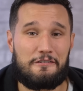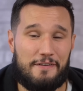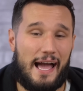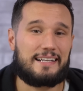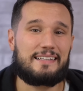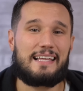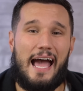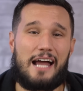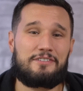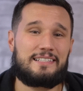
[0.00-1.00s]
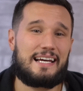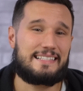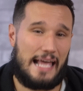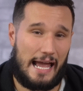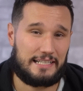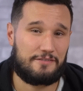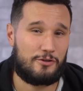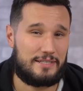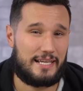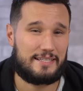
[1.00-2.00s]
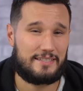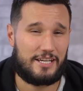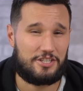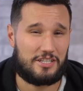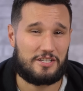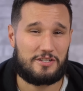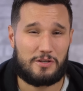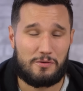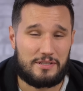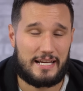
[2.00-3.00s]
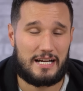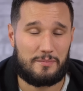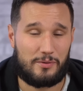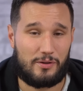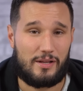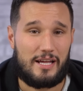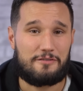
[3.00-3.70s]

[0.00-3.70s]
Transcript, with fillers: fact that the advertising active noise cancellation is so terrible